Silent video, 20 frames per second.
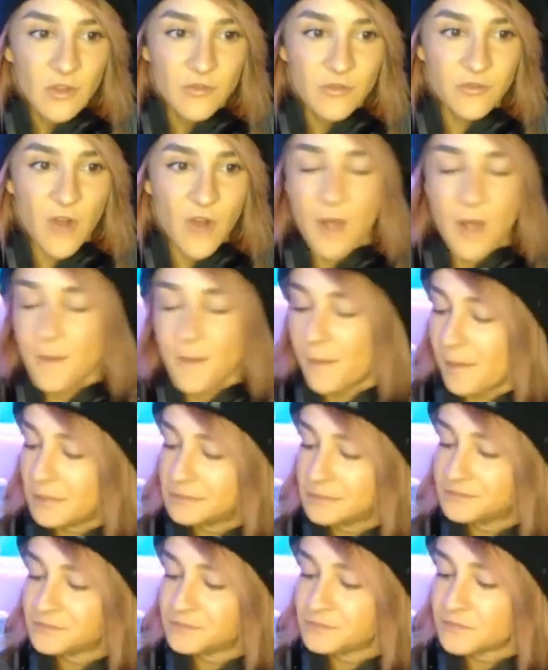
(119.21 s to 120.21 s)
from
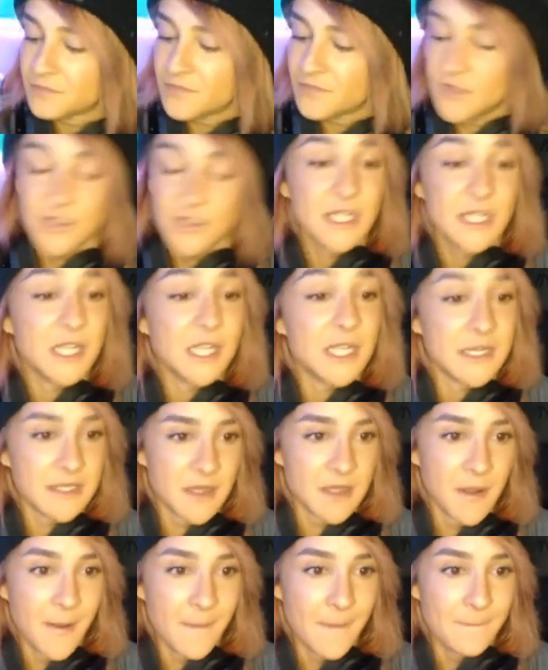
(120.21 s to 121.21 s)
New
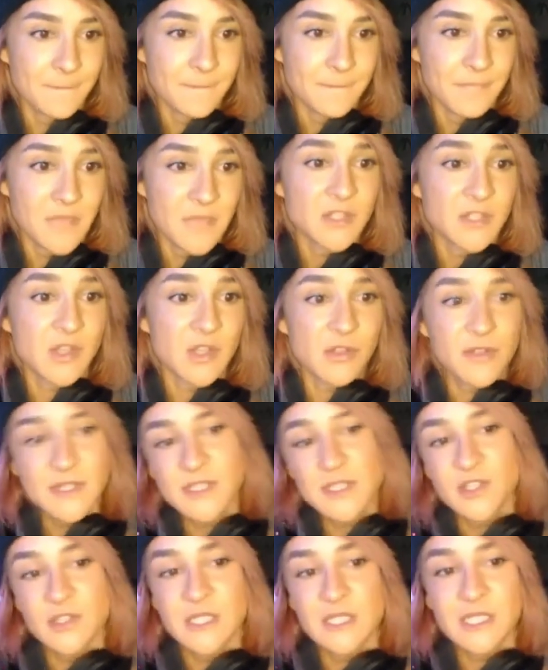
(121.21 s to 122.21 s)
Zealand. So
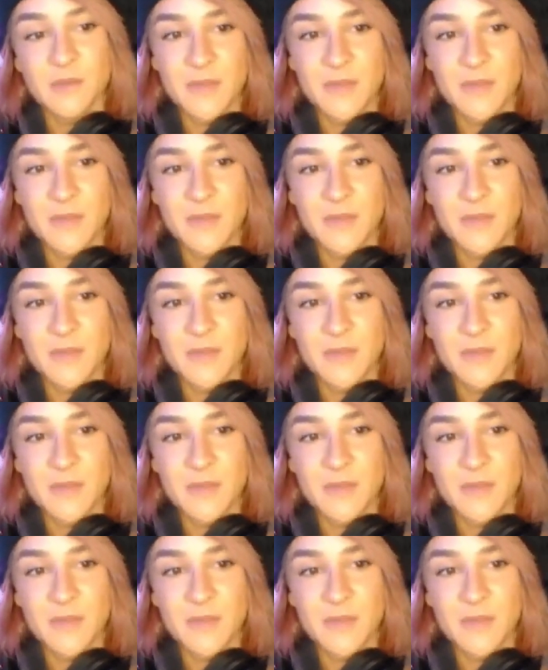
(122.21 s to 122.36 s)
this used to